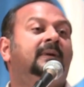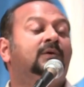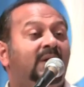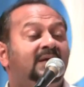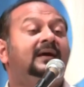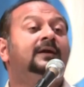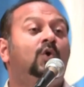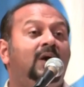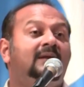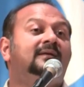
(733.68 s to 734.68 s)
But where there are
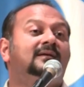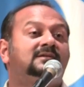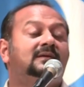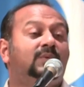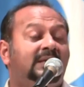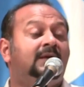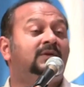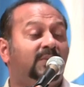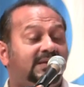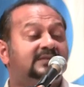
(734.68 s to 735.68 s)
no allegations, where
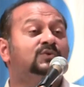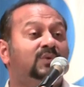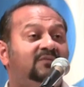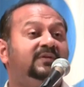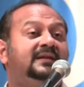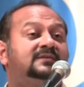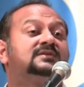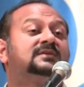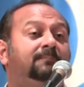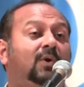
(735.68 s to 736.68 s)
there's no evidence
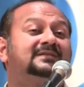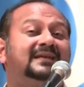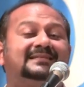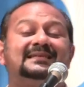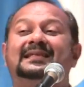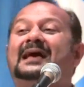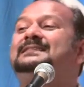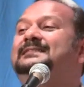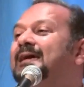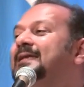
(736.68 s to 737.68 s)
to support such
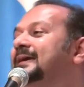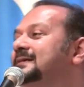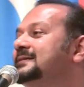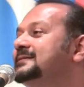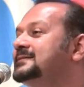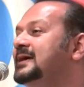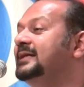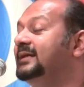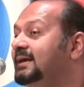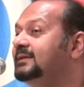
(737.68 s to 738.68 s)
nasty
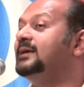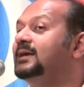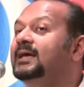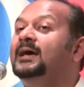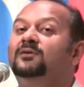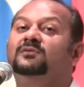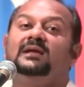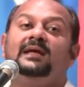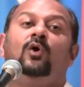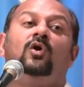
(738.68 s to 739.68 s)
allegations, then I think at the end of
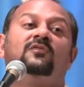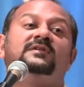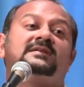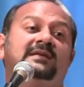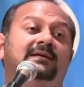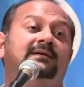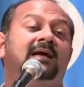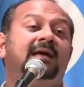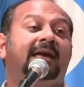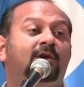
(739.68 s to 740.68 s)
the day, all of us
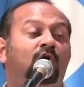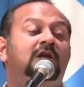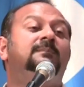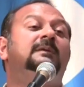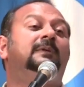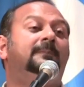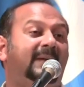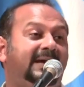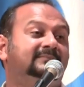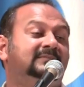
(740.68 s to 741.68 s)
here can only be
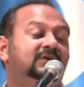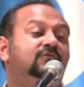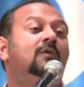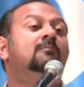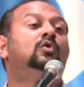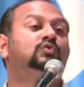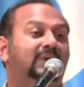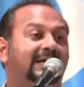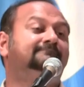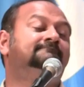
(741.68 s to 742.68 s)
prepared for more
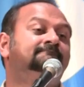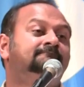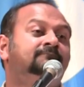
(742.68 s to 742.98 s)
to come.